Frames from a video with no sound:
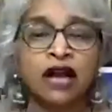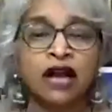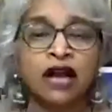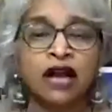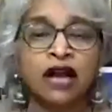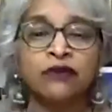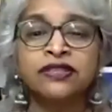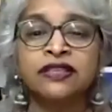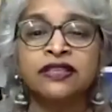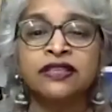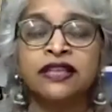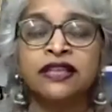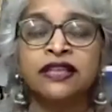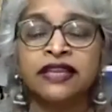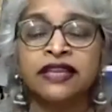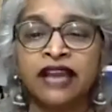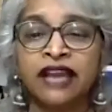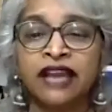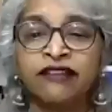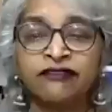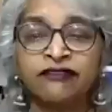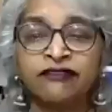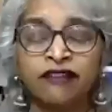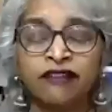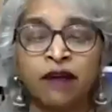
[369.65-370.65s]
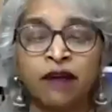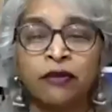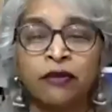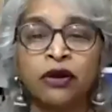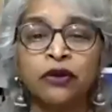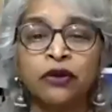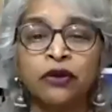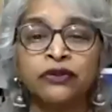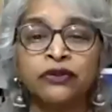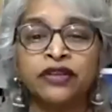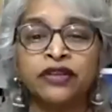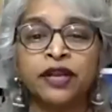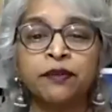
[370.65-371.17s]
counseling and
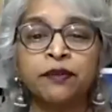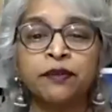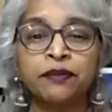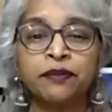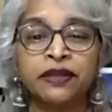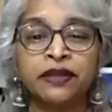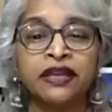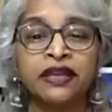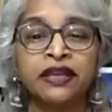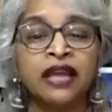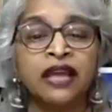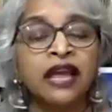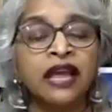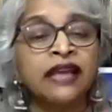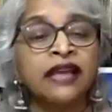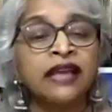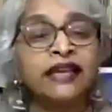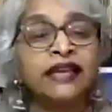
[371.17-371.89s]
pharmacotherapy